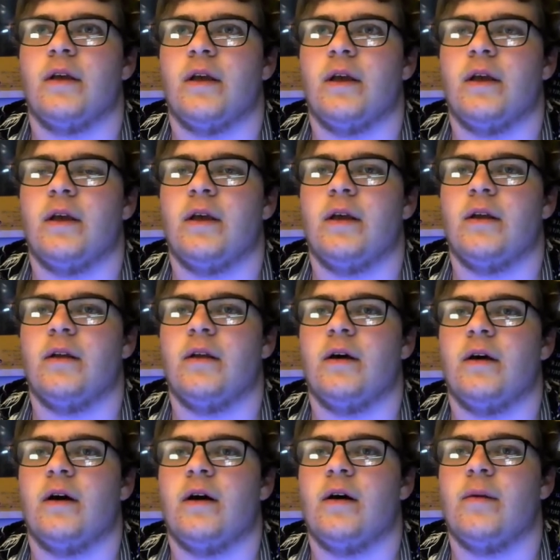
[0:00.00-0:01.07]
and
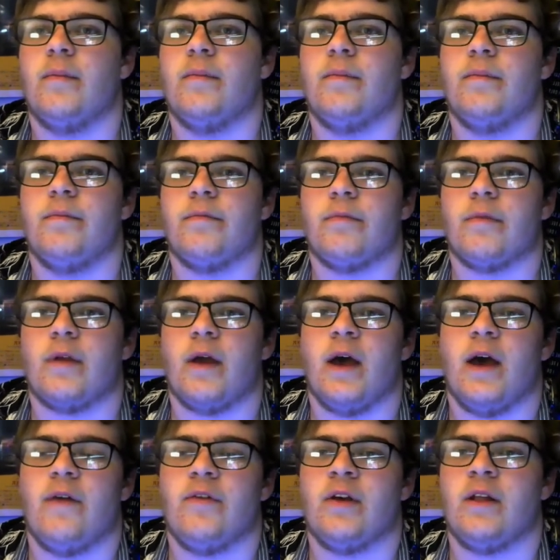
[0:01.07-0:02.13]
um
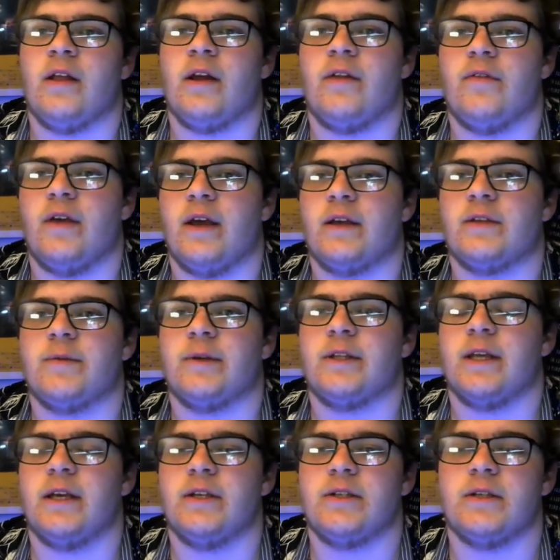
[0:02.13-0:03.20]
having a lot of
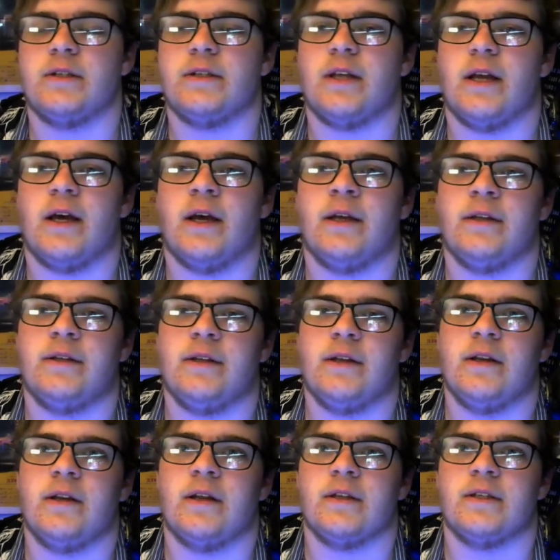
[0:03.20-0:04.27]
expectations that I
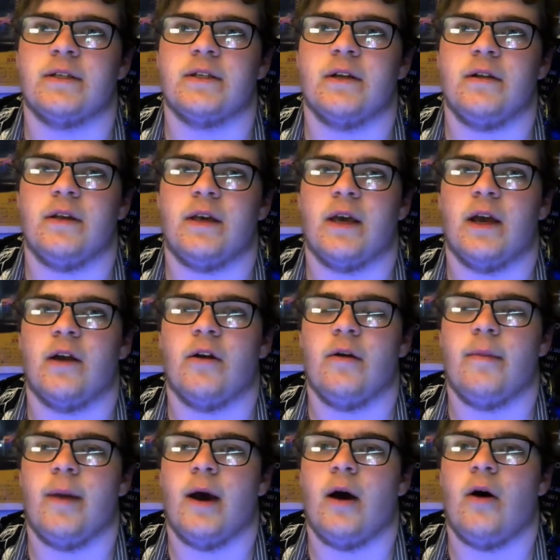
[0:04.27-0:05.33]
didn't necessarily care
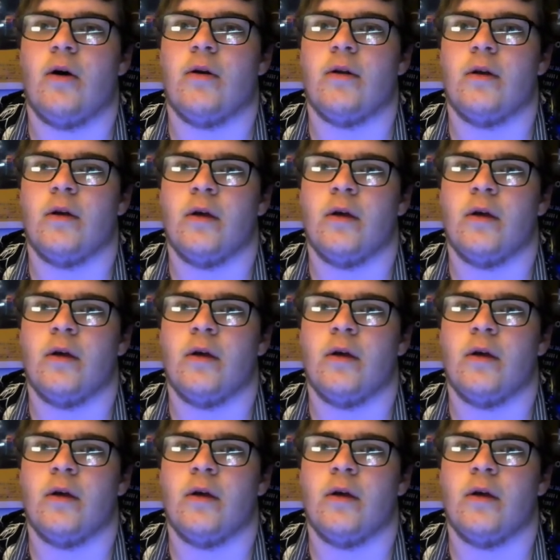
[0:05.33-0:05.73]
about